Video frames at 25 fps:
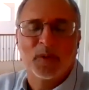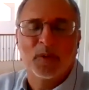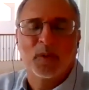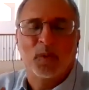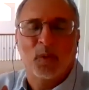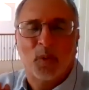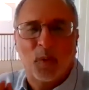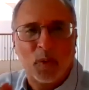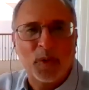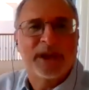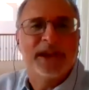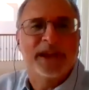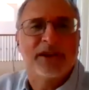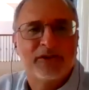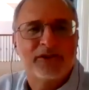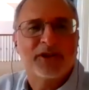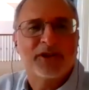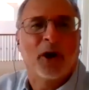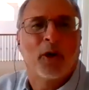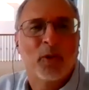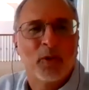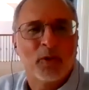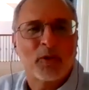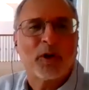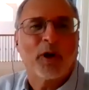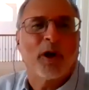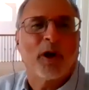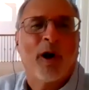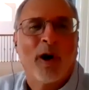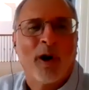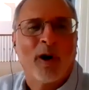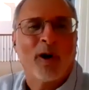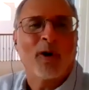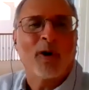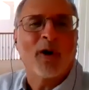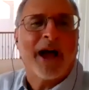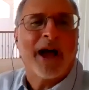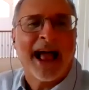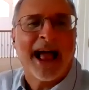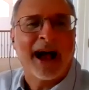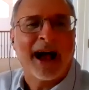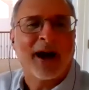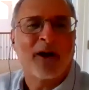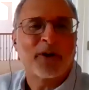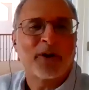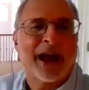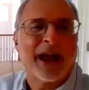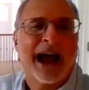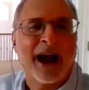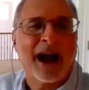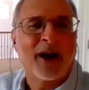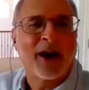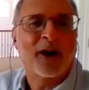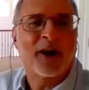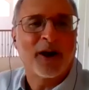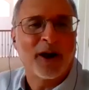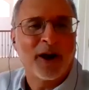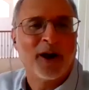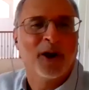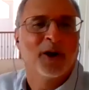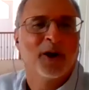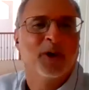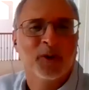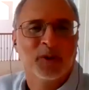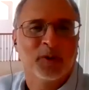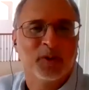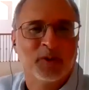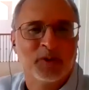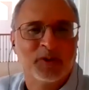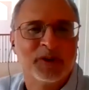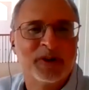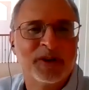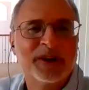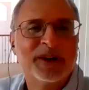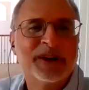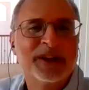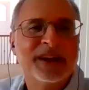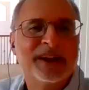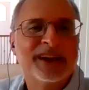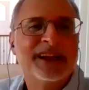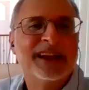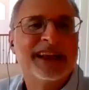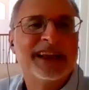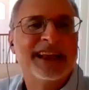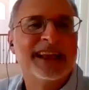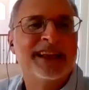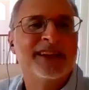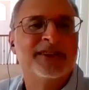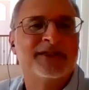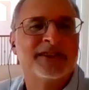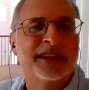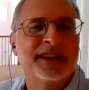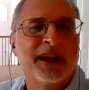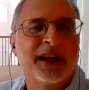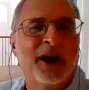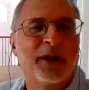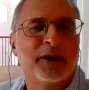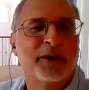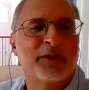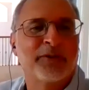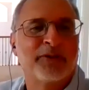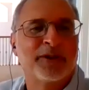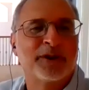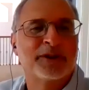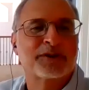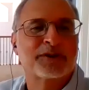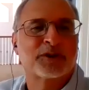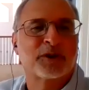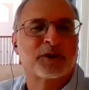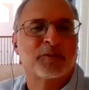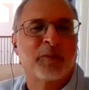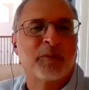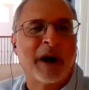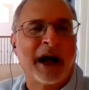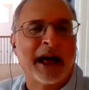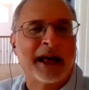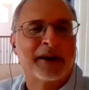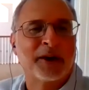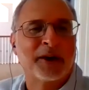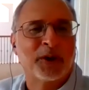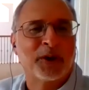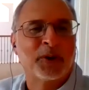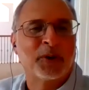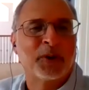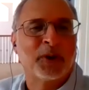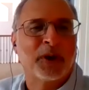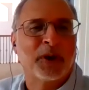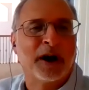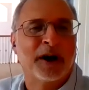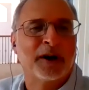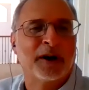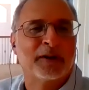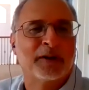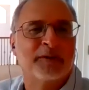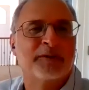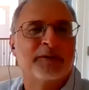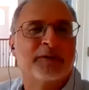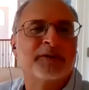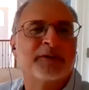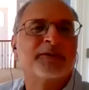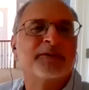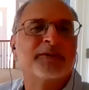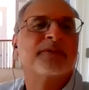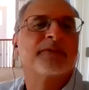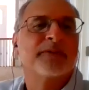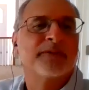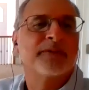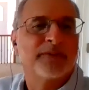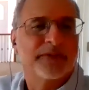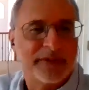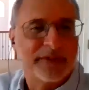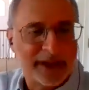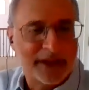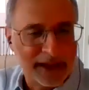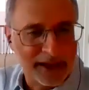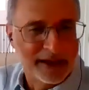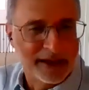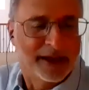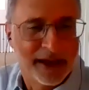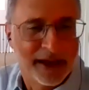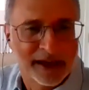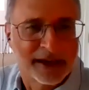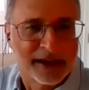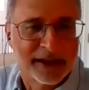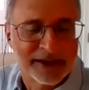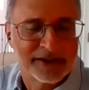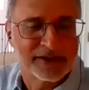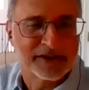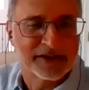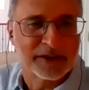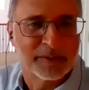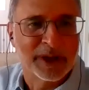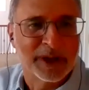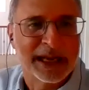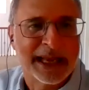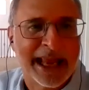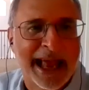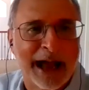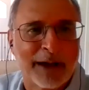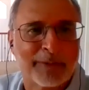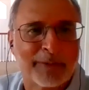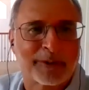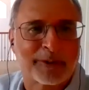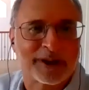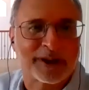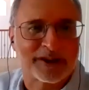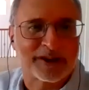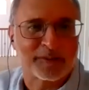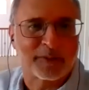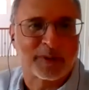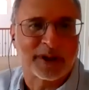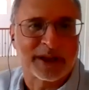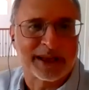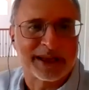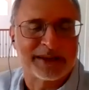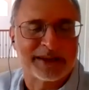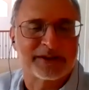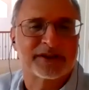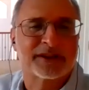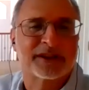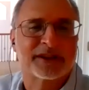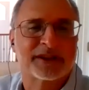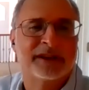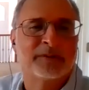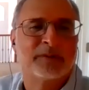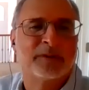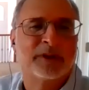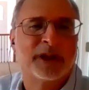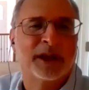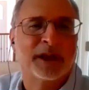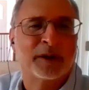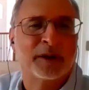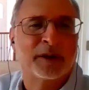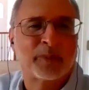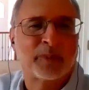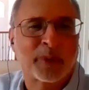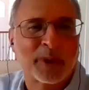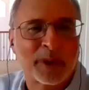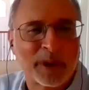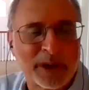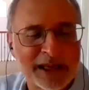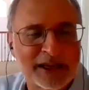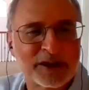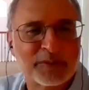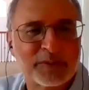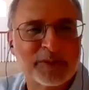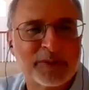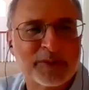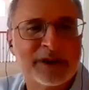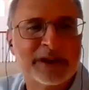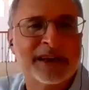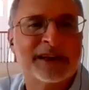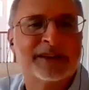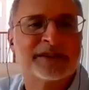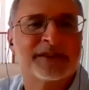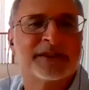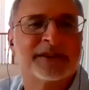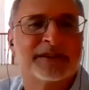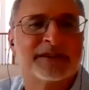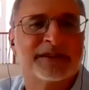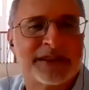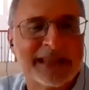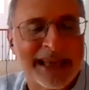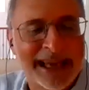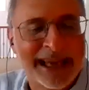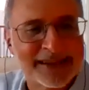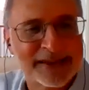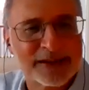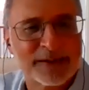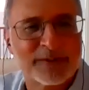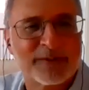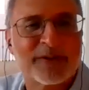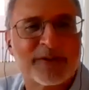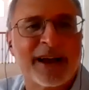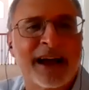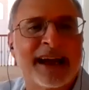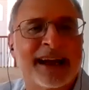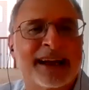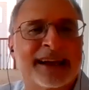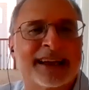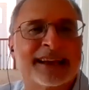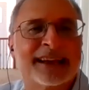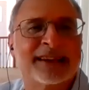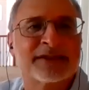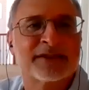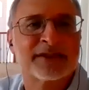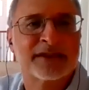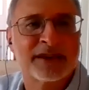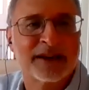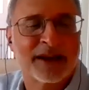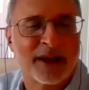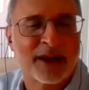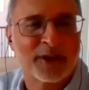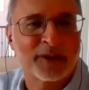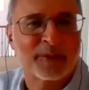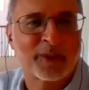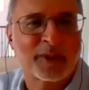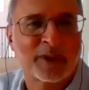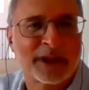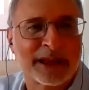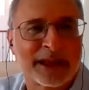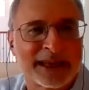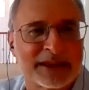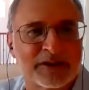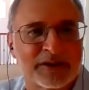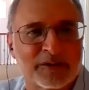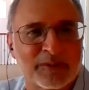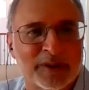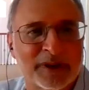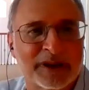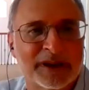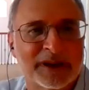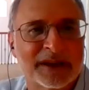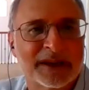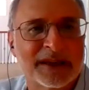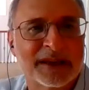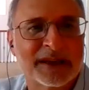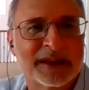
we don't call out our own is the unofficial motto of at least the Minneapolis police, that a policeman doesn't testify against another policeman.